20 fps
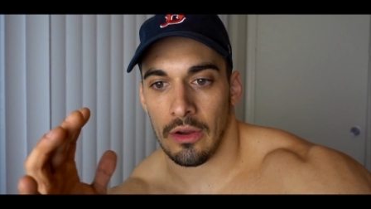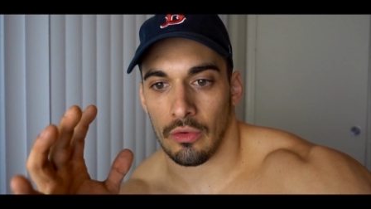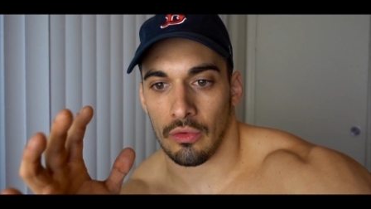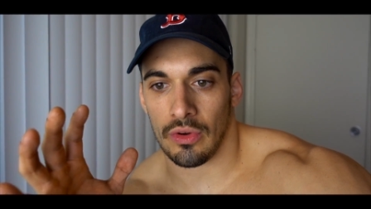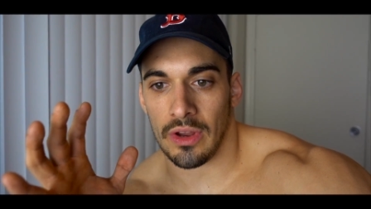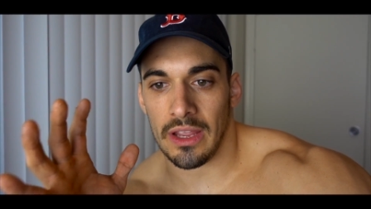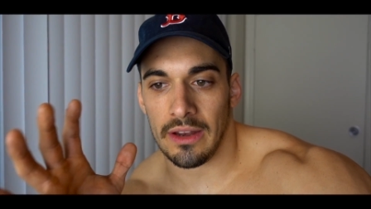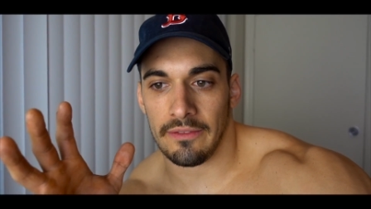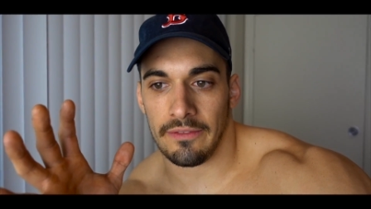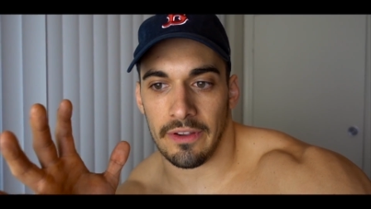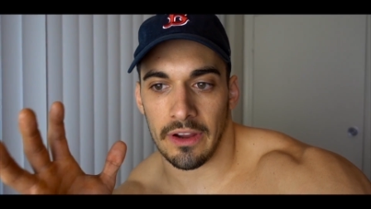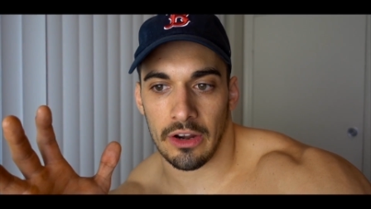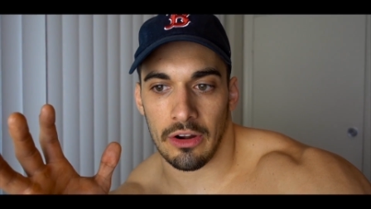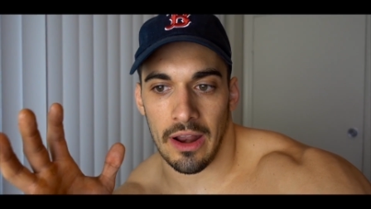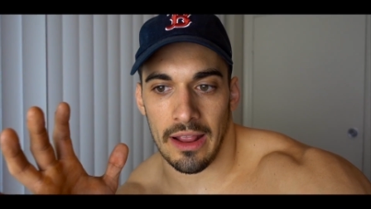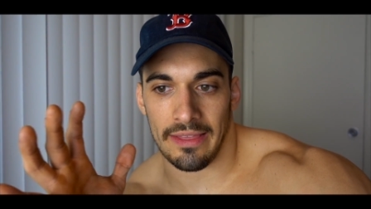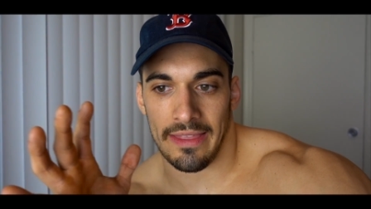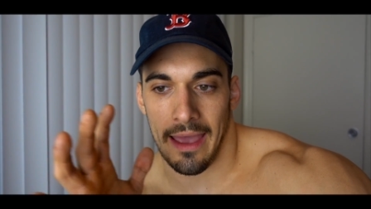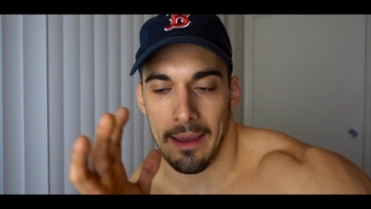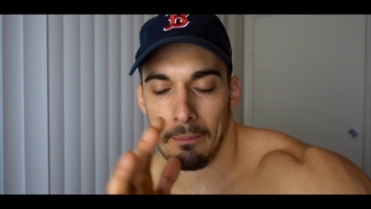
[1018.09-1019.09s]

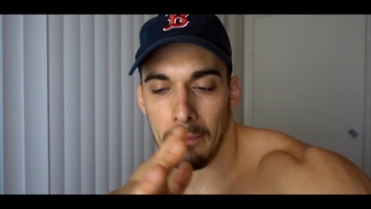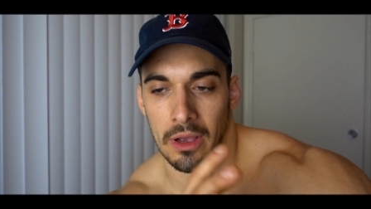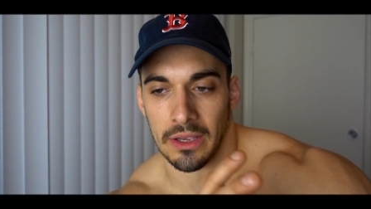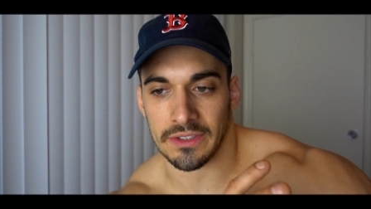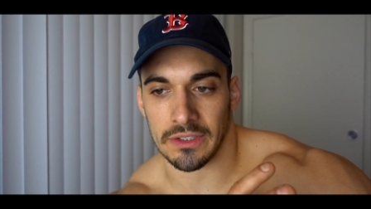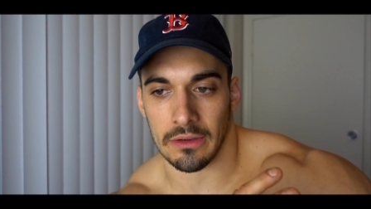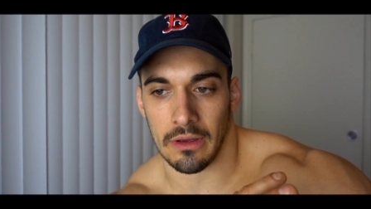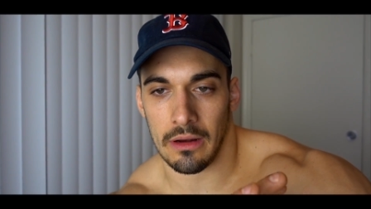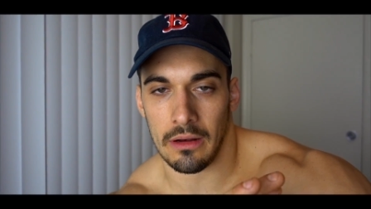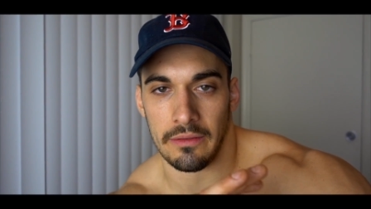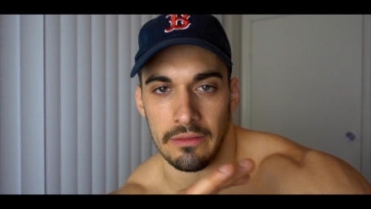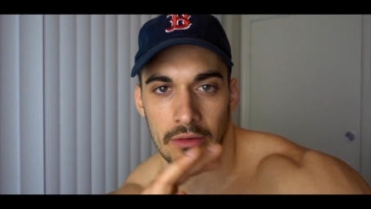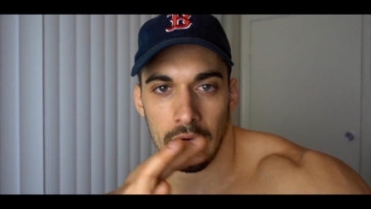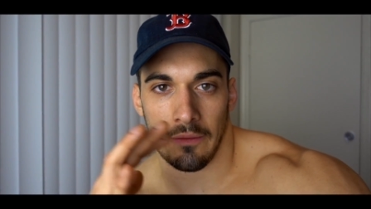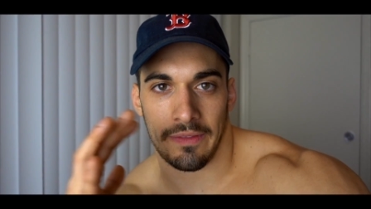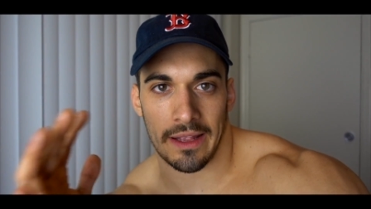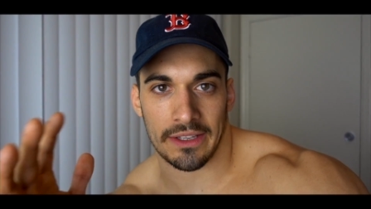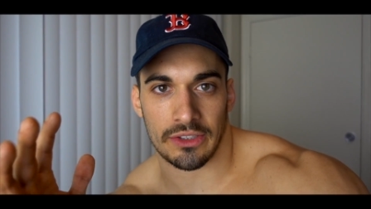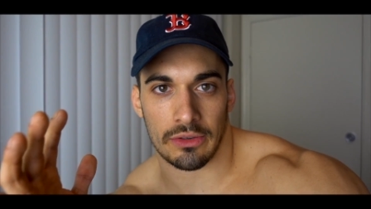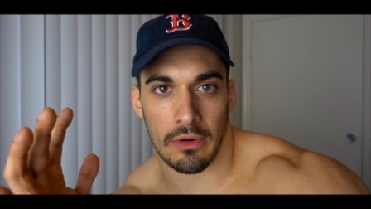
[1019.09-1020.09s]
reinvigorate that muscle. I don't even know
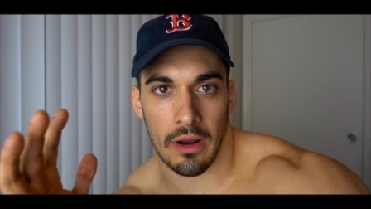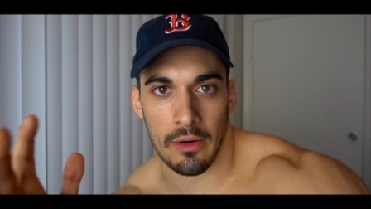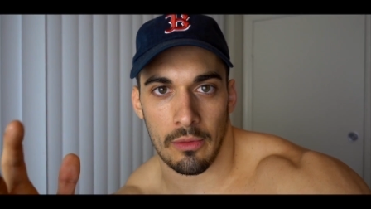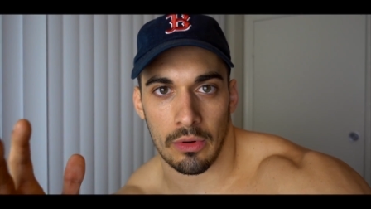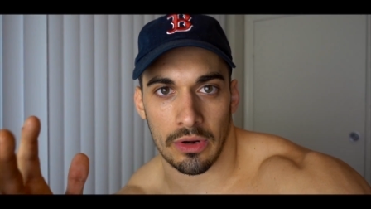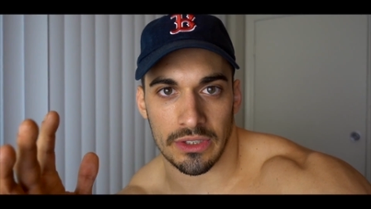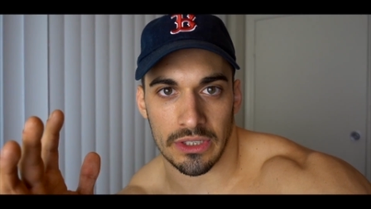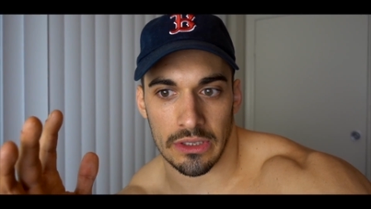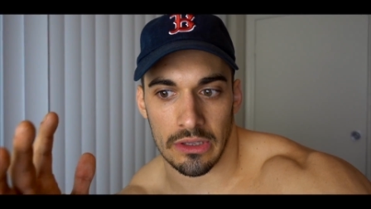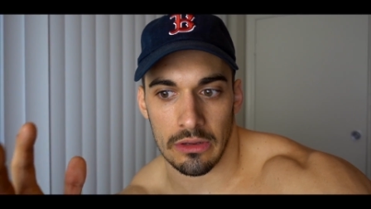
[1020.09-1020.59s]
if that's the right word to